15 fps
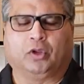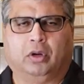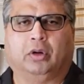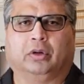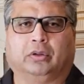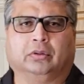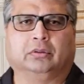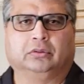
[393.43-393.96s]

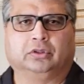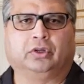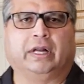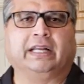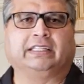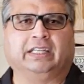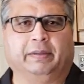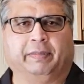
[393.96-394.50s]
or should
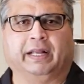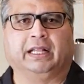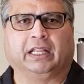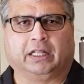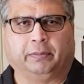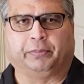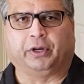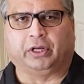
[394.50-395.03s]
I say my
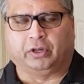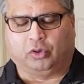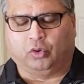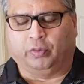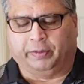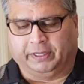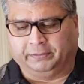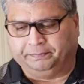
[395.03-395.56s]
little brother
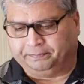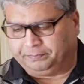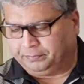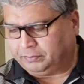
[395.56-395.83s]
Gobin,